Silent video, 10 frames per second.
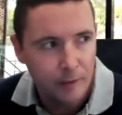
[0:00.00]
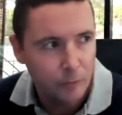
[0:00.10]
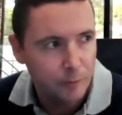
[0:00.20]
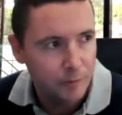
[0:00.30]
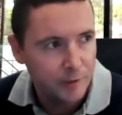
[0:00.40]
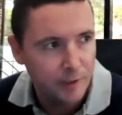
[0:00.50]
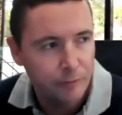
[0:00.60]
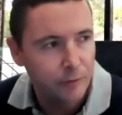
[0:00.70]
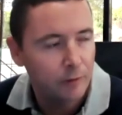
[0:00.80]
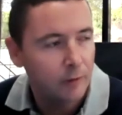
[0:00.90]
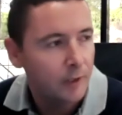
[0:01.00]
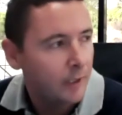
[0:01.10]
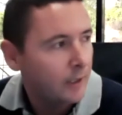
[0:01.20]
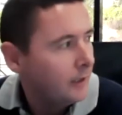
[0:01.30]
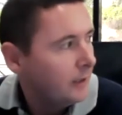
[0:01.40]
the 1% rule
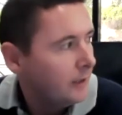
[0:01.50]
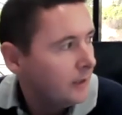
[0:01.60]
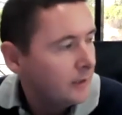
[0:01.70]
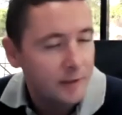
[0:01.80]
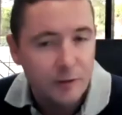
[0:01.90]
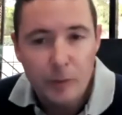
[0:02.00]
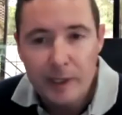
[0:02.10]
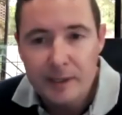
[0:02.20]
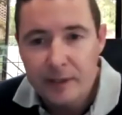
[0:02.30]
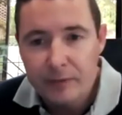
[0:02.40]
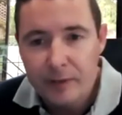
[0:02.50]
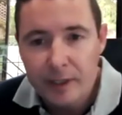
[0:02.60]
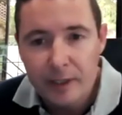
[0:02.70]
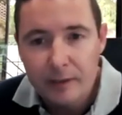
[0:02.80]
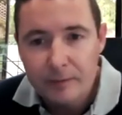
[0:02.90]
since
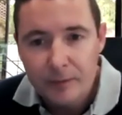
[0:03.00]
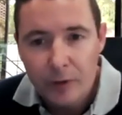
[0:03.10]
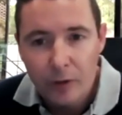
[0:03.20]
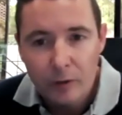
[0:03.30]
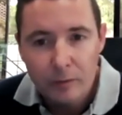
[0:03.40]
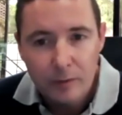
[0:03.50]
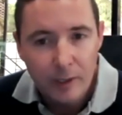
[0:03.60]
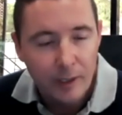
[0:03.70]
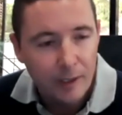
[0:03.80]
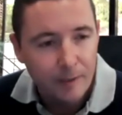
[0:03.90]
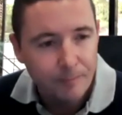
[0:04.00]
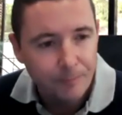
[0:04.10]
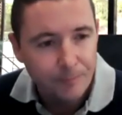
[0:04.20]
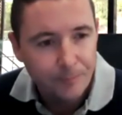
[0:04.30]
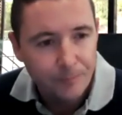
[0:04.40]
2017, you know?
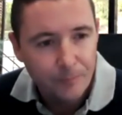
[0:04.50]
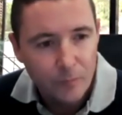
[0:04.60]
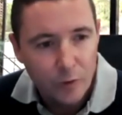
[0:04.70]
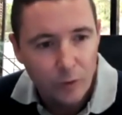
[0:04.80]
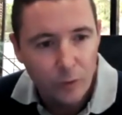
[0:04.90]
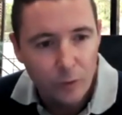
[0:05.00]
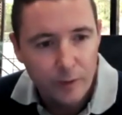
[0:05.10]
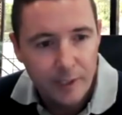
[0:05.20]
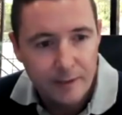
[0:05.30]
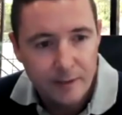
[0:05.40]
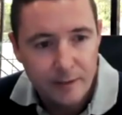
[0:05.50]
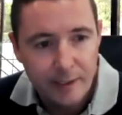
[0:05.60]
Um, so no, it's